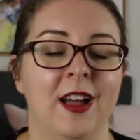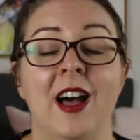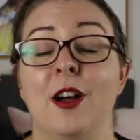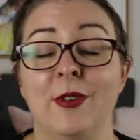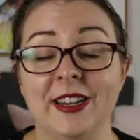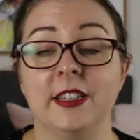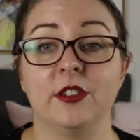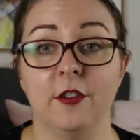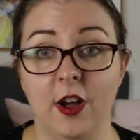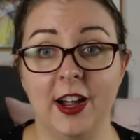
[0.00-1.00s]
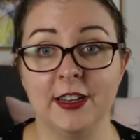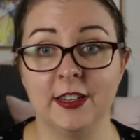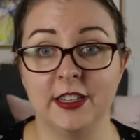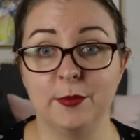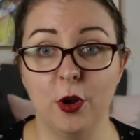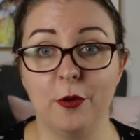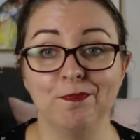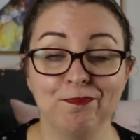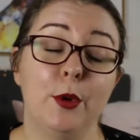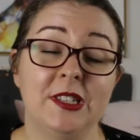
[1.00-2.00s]
are racing to find this bomb.
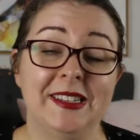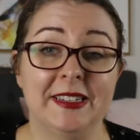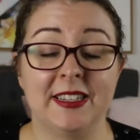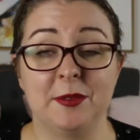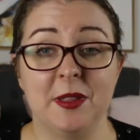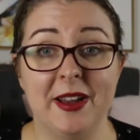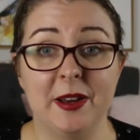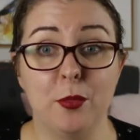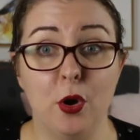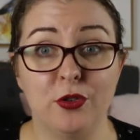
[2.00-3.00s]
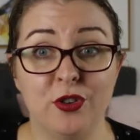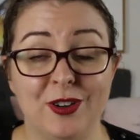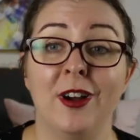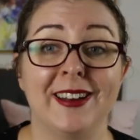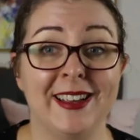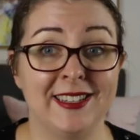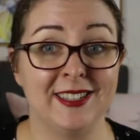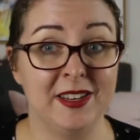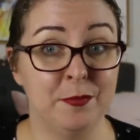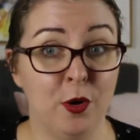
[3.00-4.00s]
Mercy accepts the mating bond right as
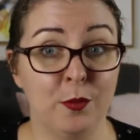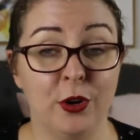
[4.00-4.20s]
the bomb